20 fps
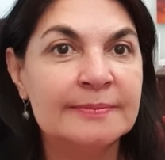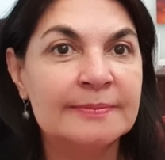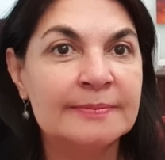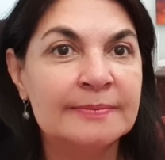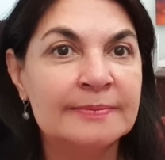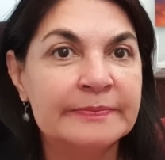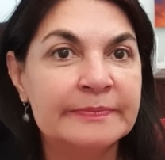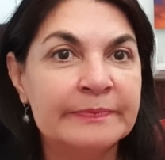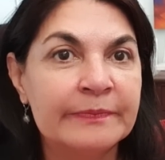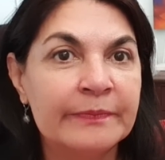
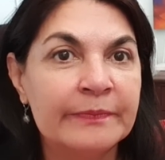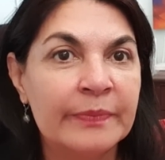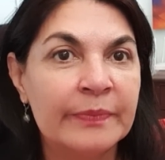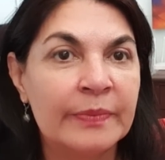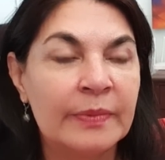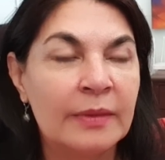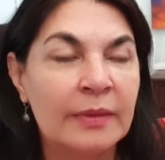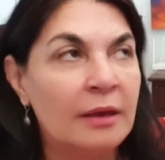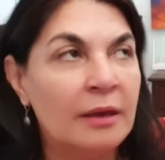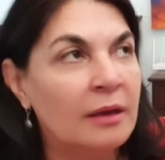
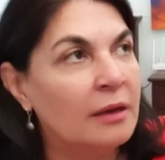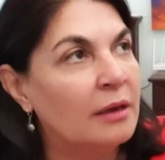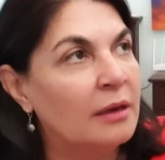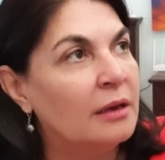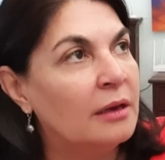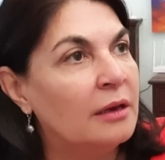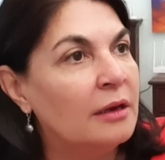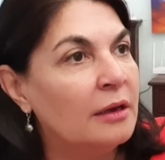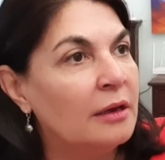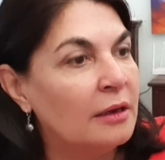
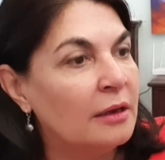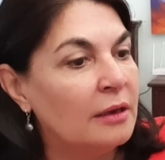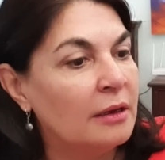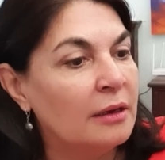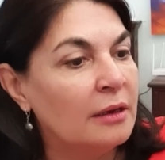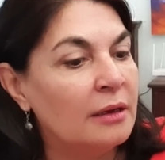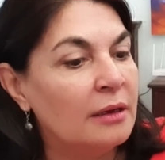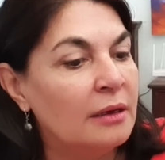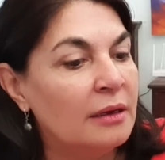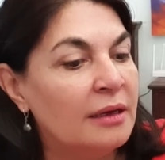
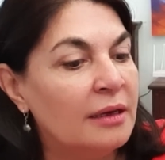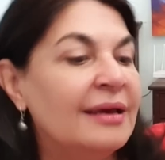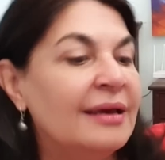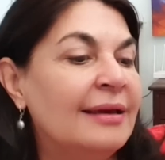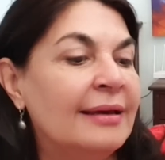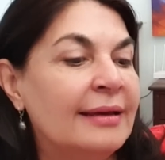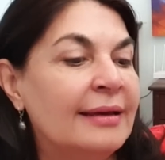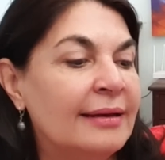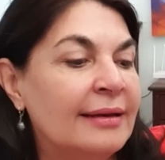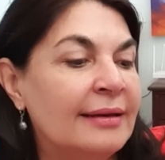
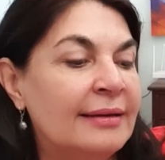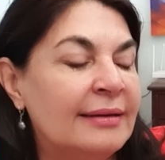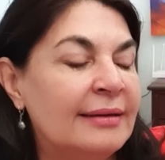(no one is talking)